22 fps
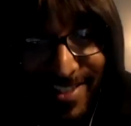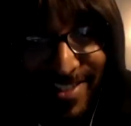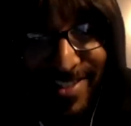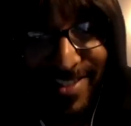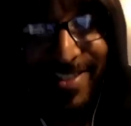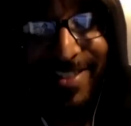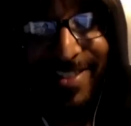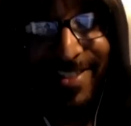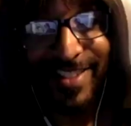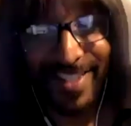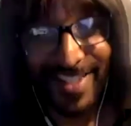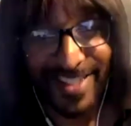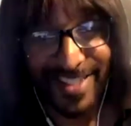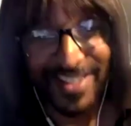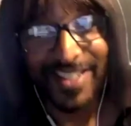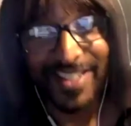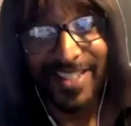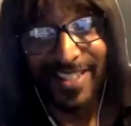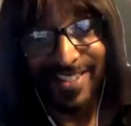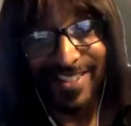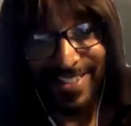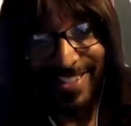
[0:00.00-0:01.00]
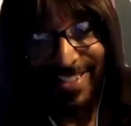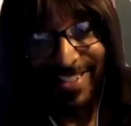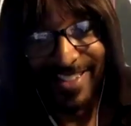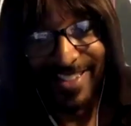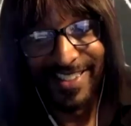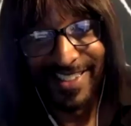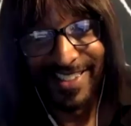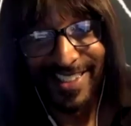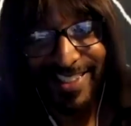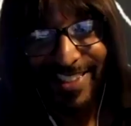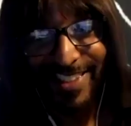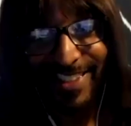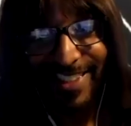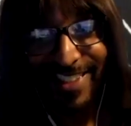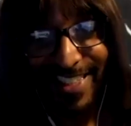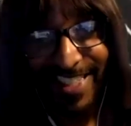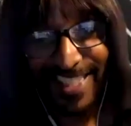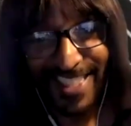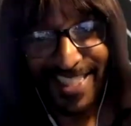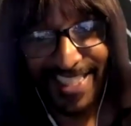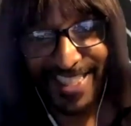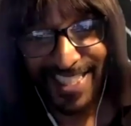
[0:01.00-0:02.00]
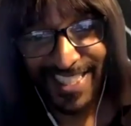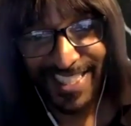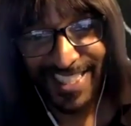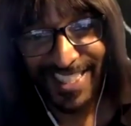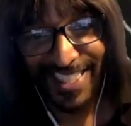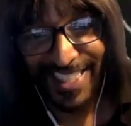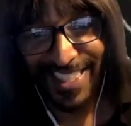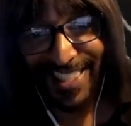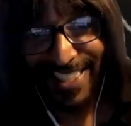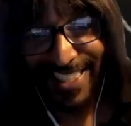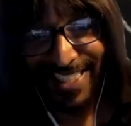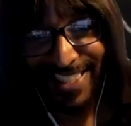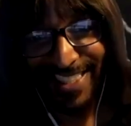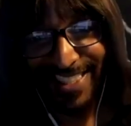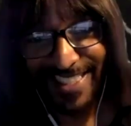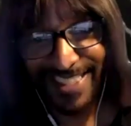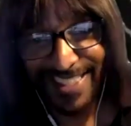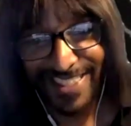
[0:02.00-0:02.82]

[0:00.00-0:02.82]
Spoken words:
Yes. So, I think that was probably the first time I ever heard